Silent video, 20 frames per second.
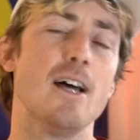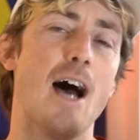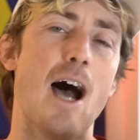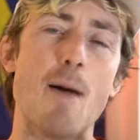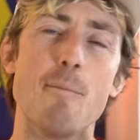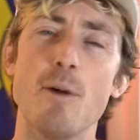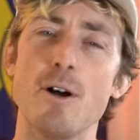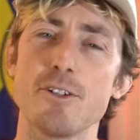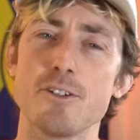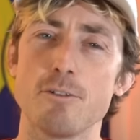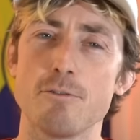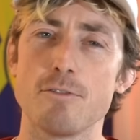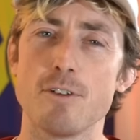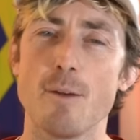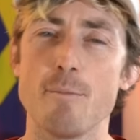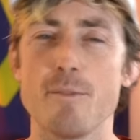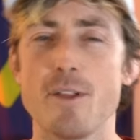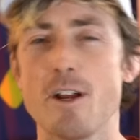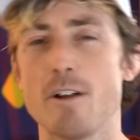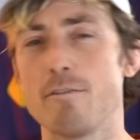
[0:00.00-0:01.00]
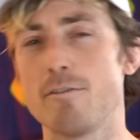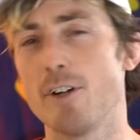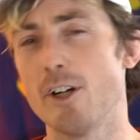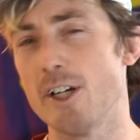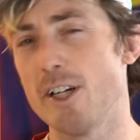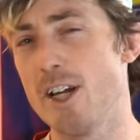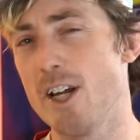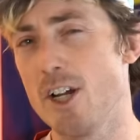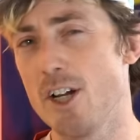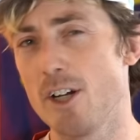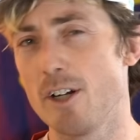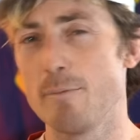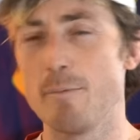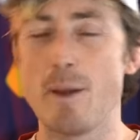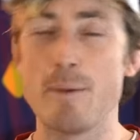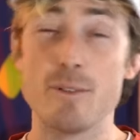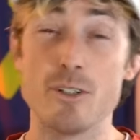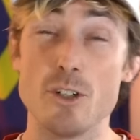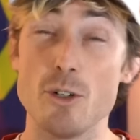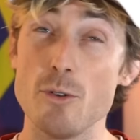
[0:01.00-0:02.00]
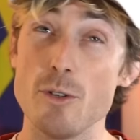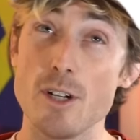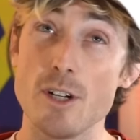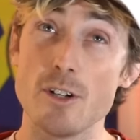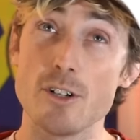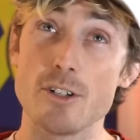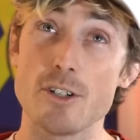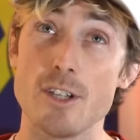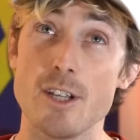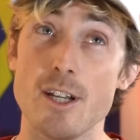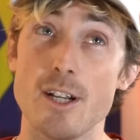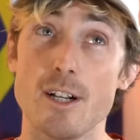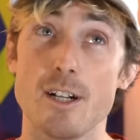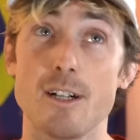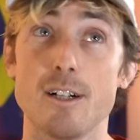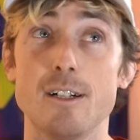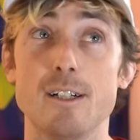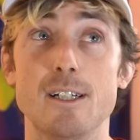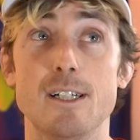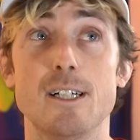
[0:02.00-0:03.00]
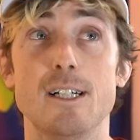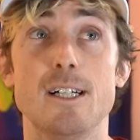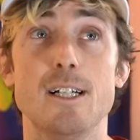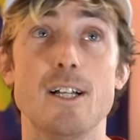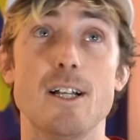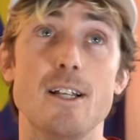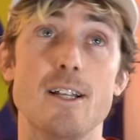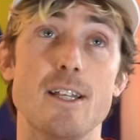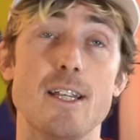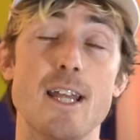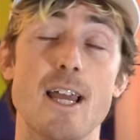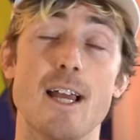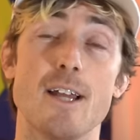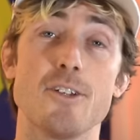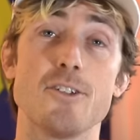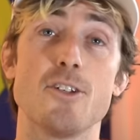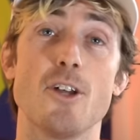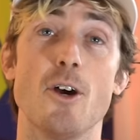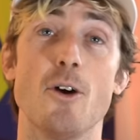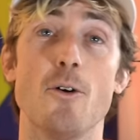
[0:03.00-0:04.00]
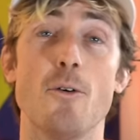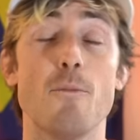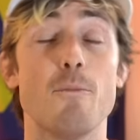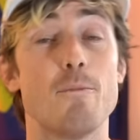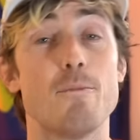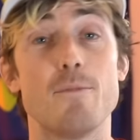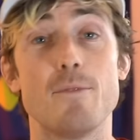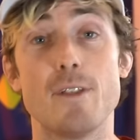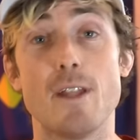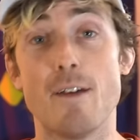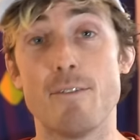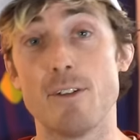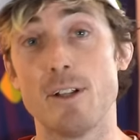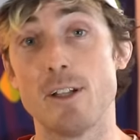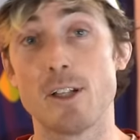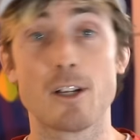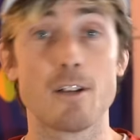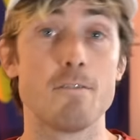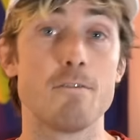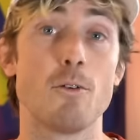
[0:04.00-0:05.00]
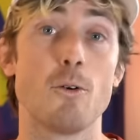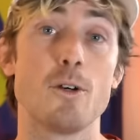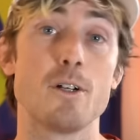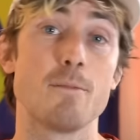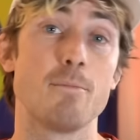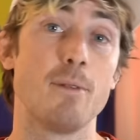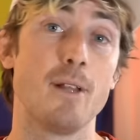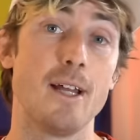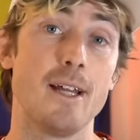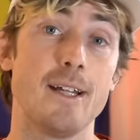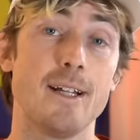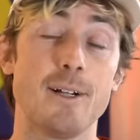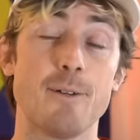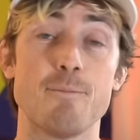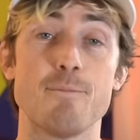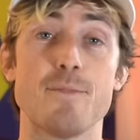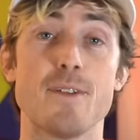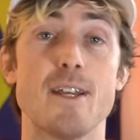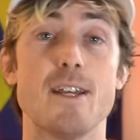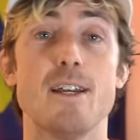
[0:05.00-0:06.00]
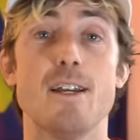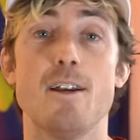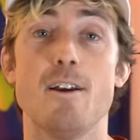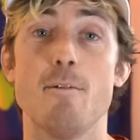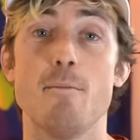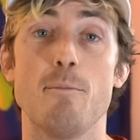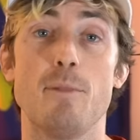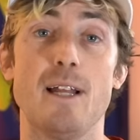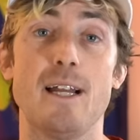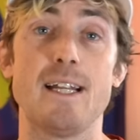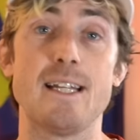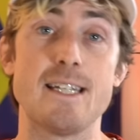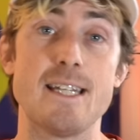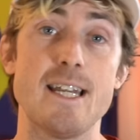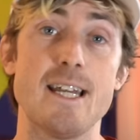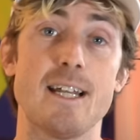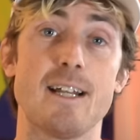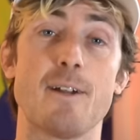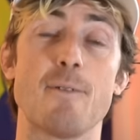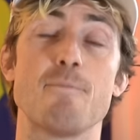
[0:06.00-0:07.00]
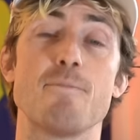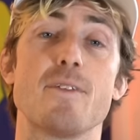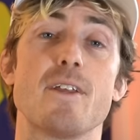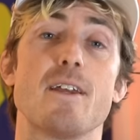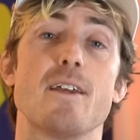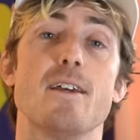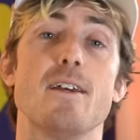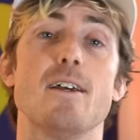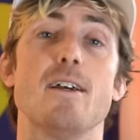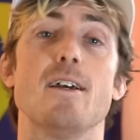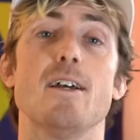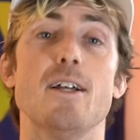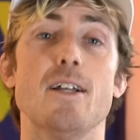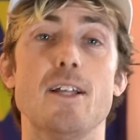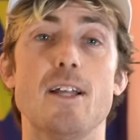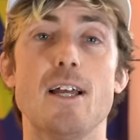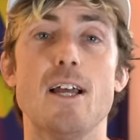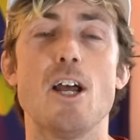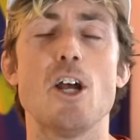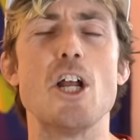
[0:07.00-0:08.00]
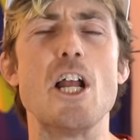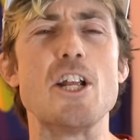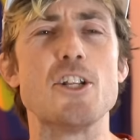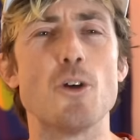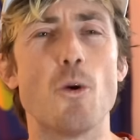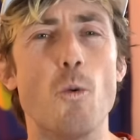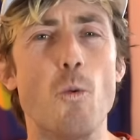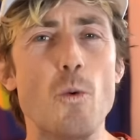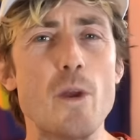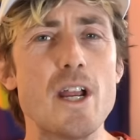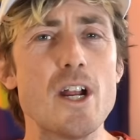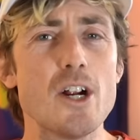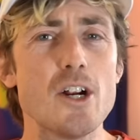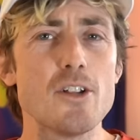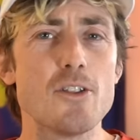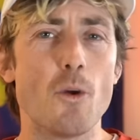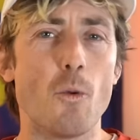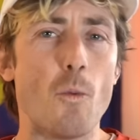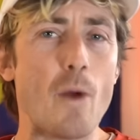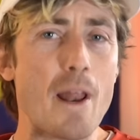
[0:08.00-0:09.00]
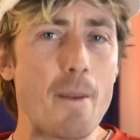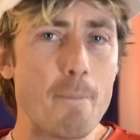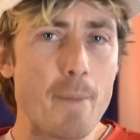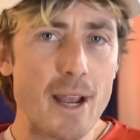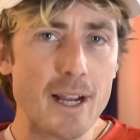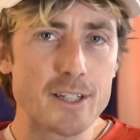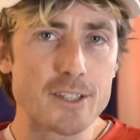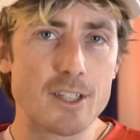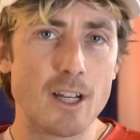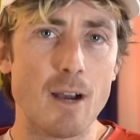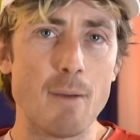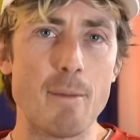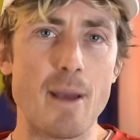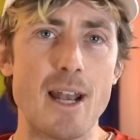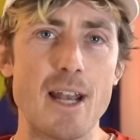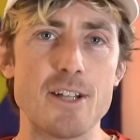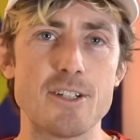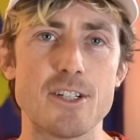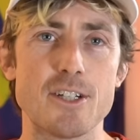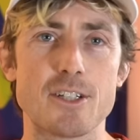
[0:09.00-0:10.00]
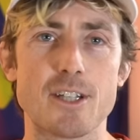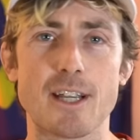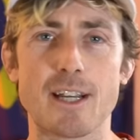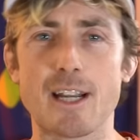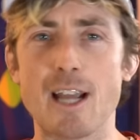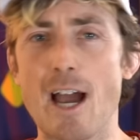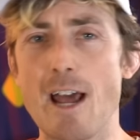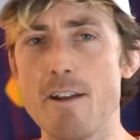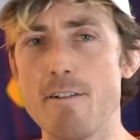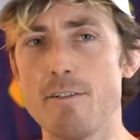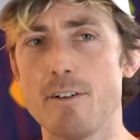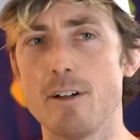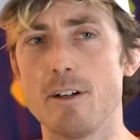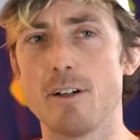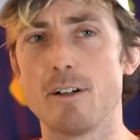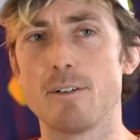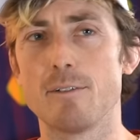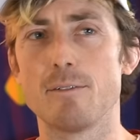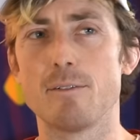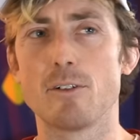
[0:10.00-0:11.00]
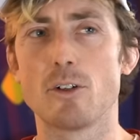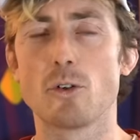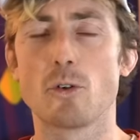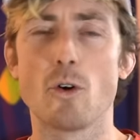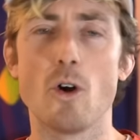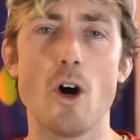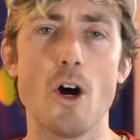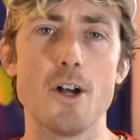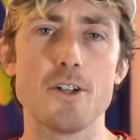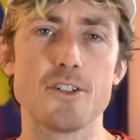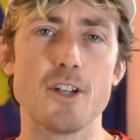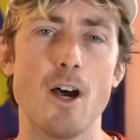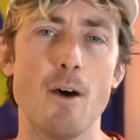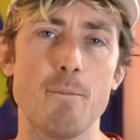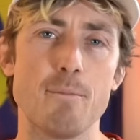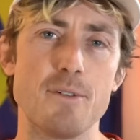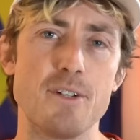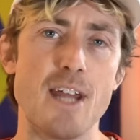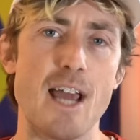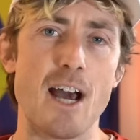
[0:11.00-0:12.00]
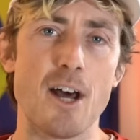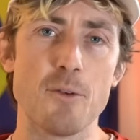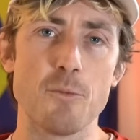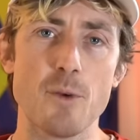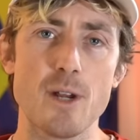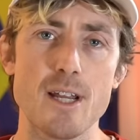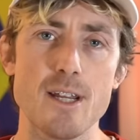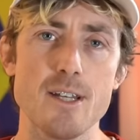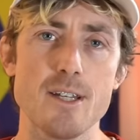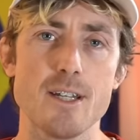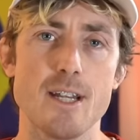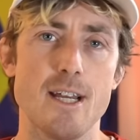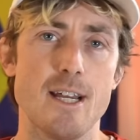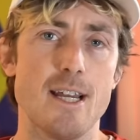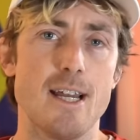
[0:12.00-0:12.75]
I'm also from there for a year, maybe 2 years there. Yeah, so definitely looking forward to playing Dig. It's a weird, the wind picks up and it's just like kind of a cross up downwind,